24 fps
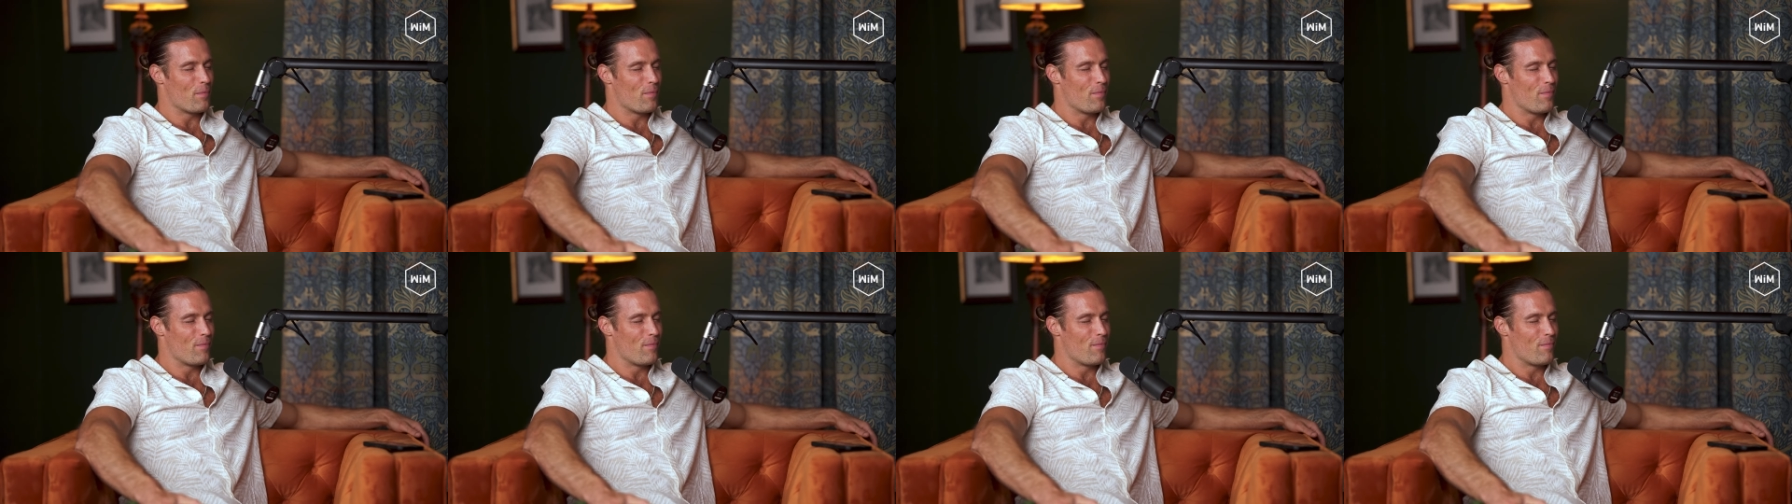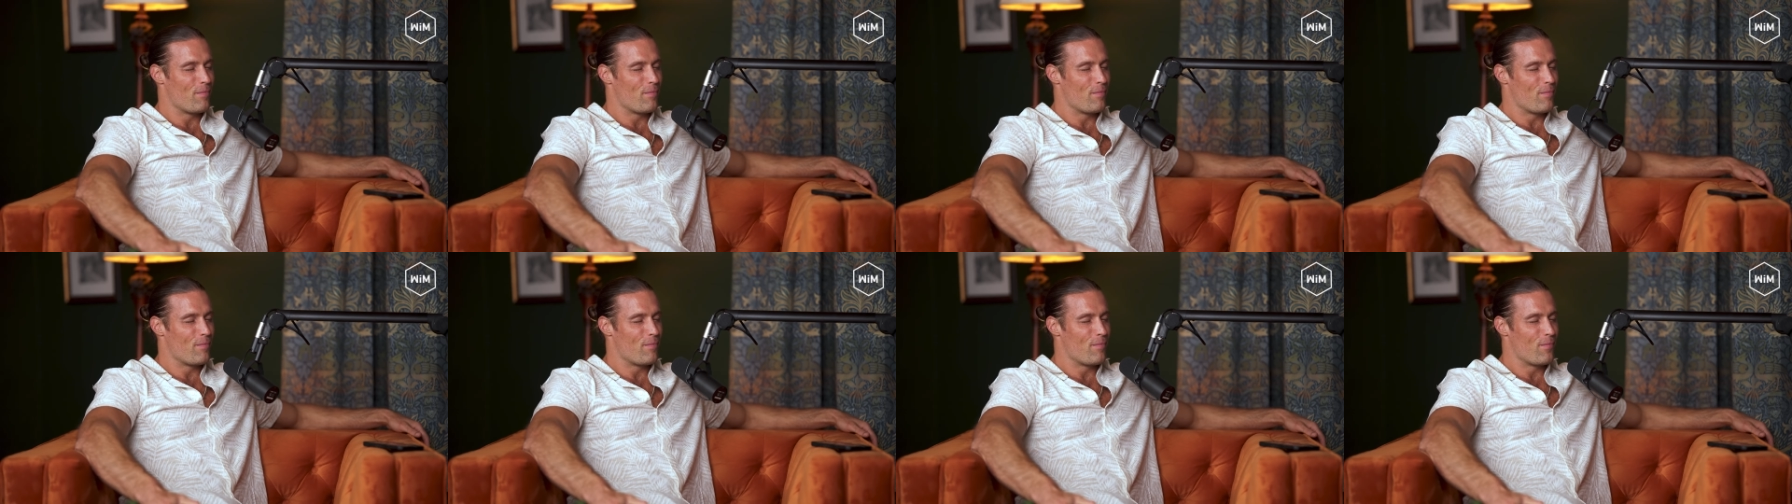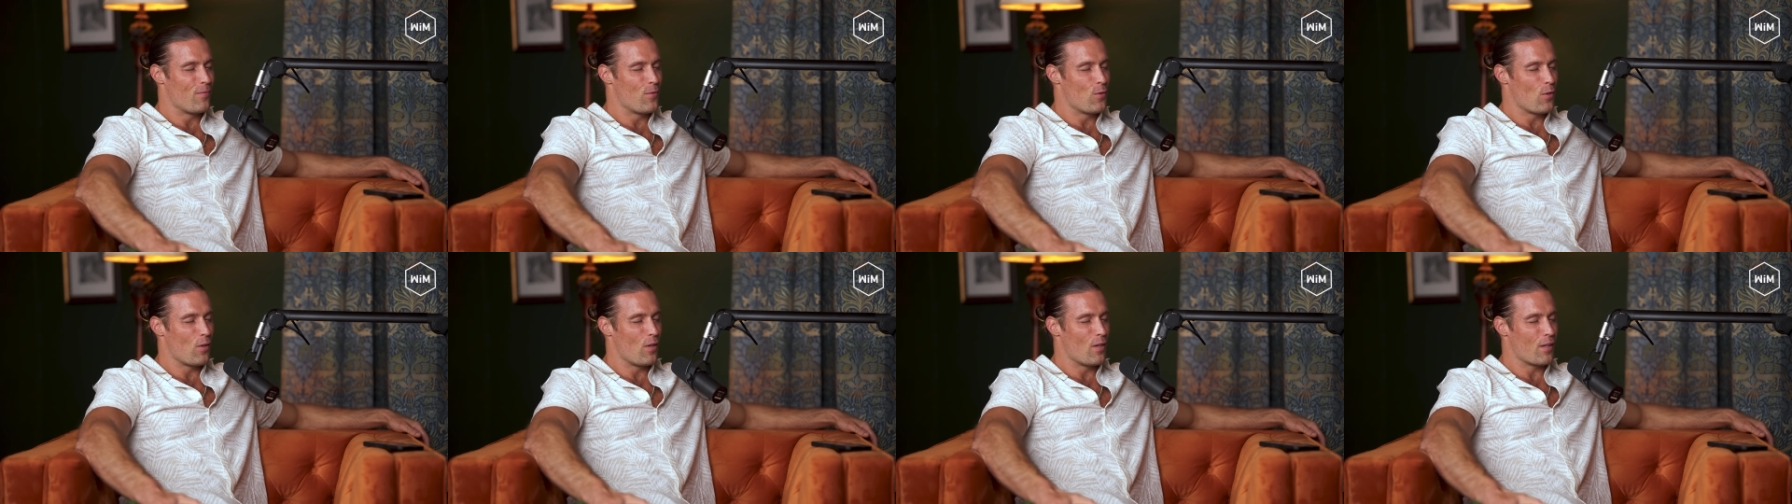to
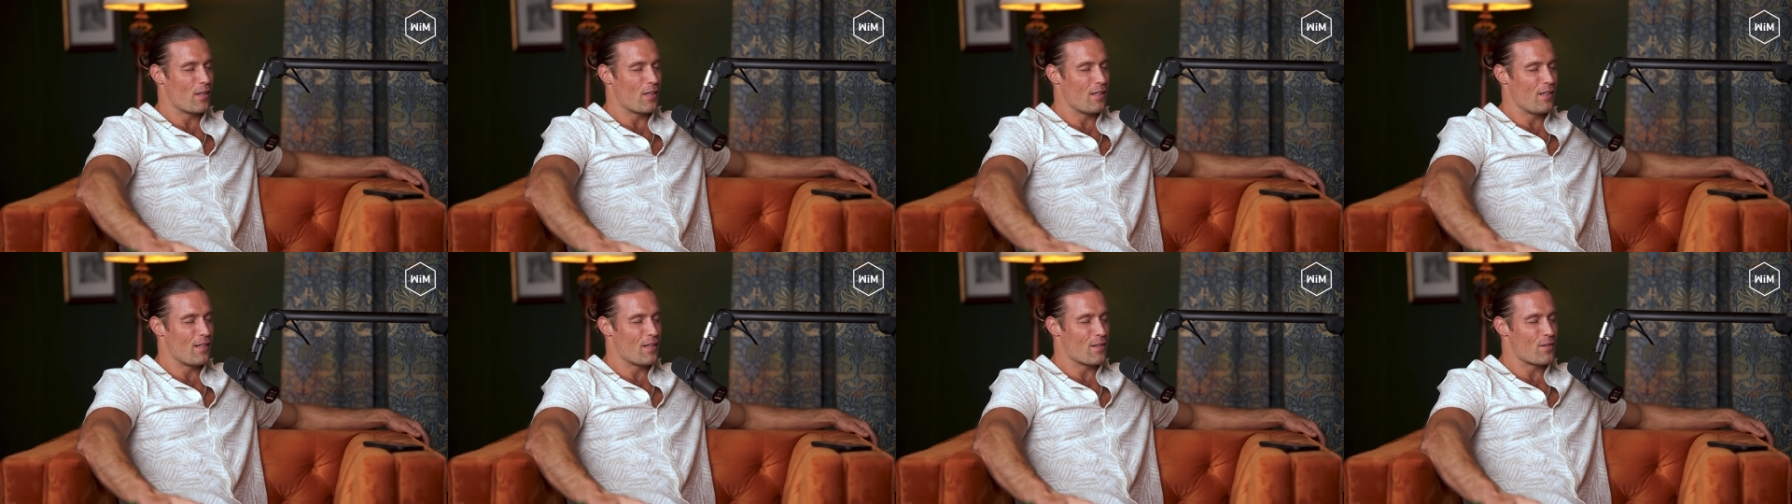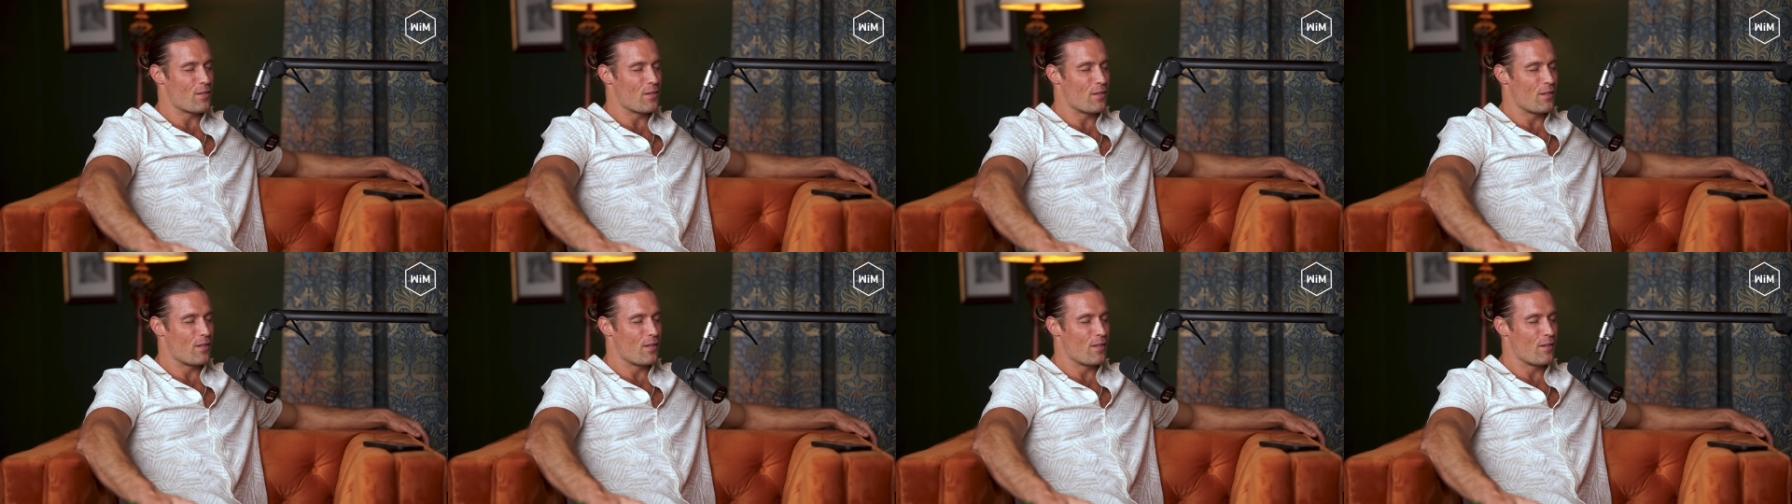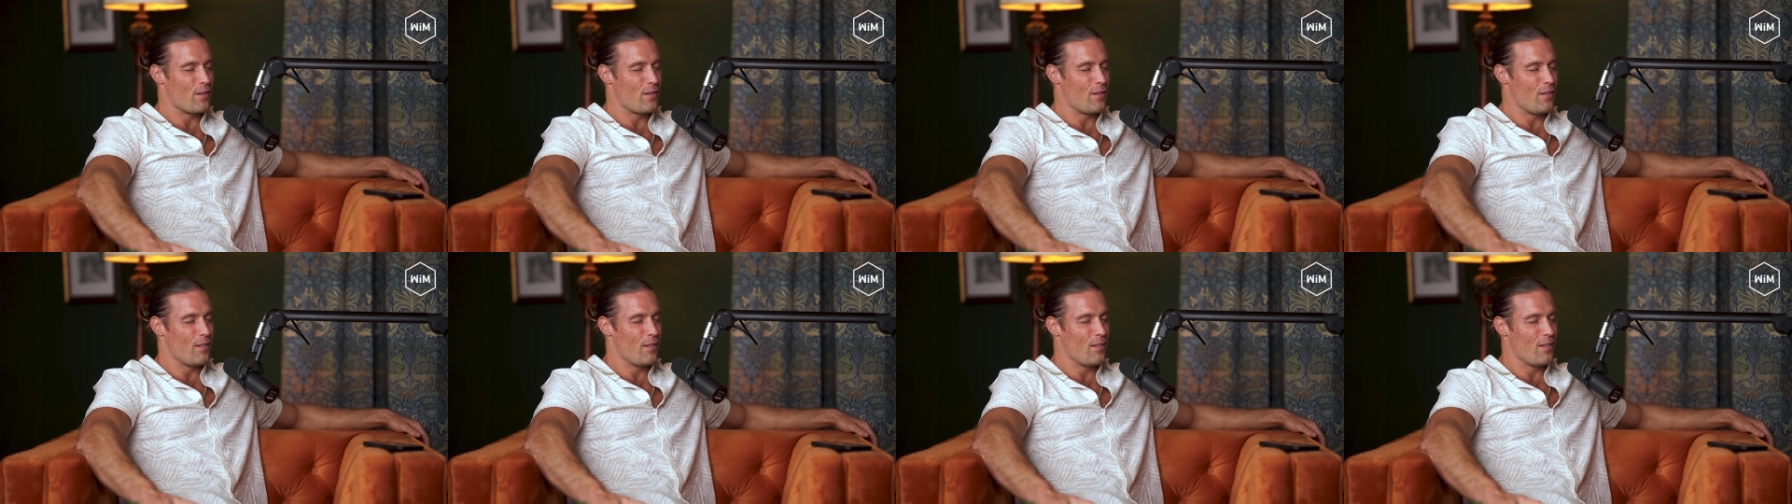draw a connection here.
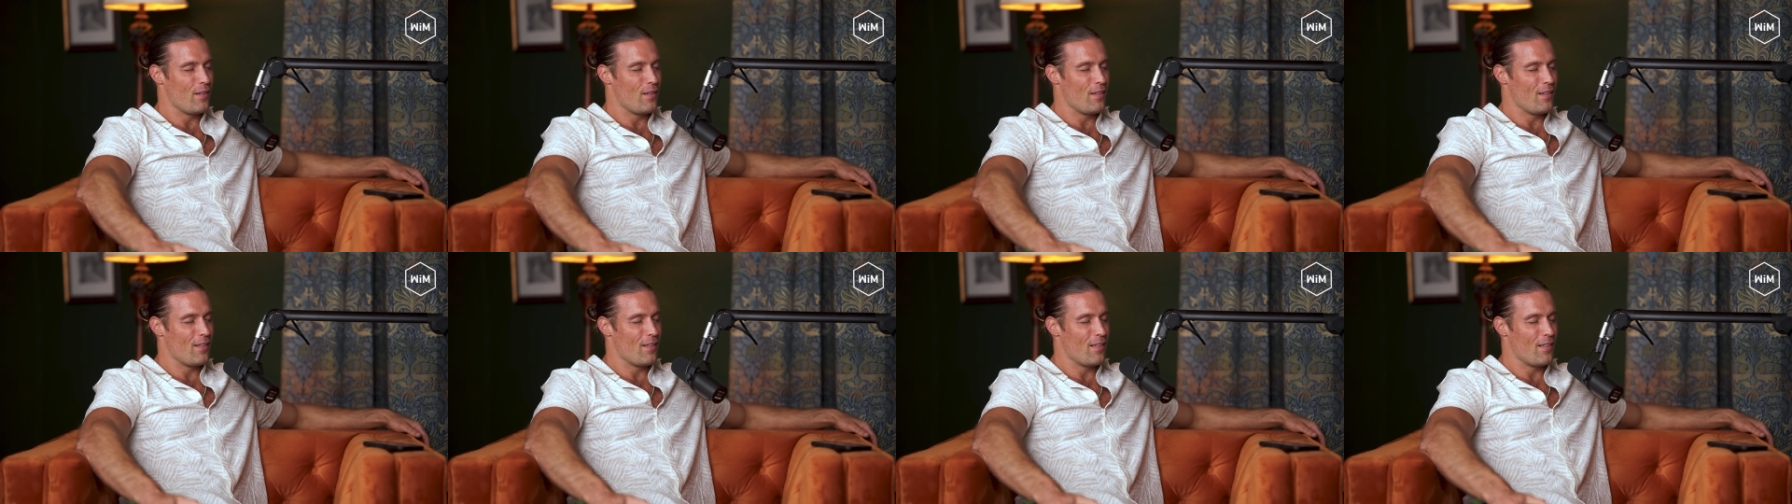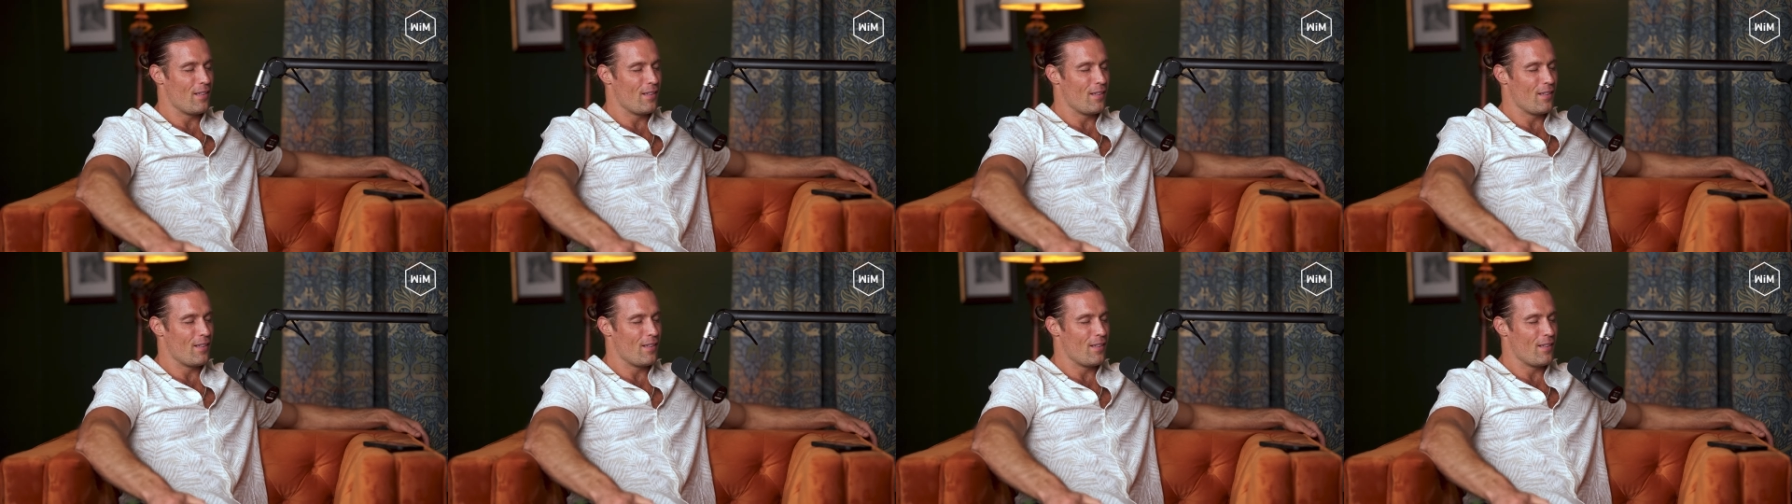The